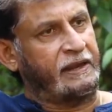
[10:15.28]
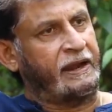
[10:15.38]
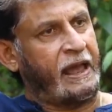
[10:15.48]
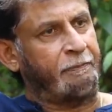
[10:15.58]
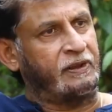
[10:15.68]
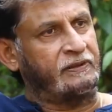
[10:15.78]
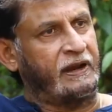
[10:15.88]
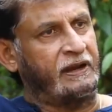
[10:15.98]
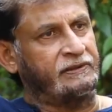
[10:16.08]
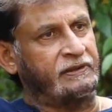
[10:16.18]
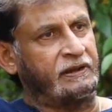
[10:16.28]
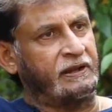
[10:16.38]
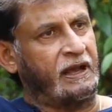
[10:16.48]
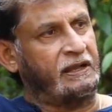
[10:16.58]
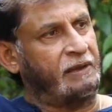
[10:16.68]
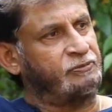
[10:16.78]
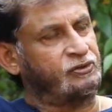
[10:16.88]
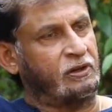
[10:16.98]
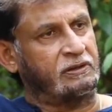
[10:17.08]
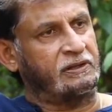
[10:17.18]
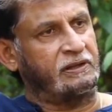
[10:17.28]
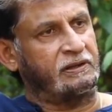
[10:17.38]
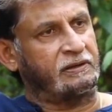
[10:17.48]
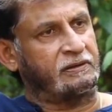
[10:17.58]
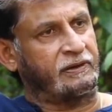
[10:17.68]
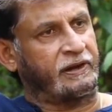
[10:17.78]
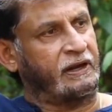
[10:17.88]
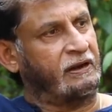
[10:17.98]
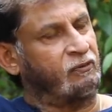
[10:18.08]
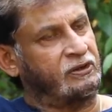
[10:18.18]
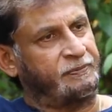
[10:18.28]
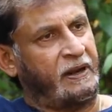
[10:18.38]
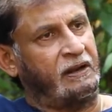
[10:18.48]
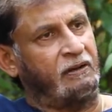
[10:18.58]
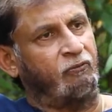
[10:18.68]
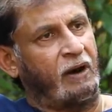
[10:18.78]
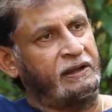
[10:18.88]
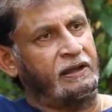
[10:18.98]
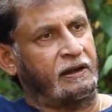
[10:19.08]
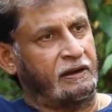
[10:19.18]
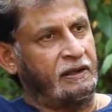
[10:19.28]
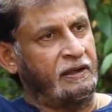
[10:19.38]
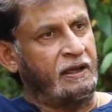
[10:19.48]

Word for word: that happens, head injury, I'm sure the cricketer would spend 1 year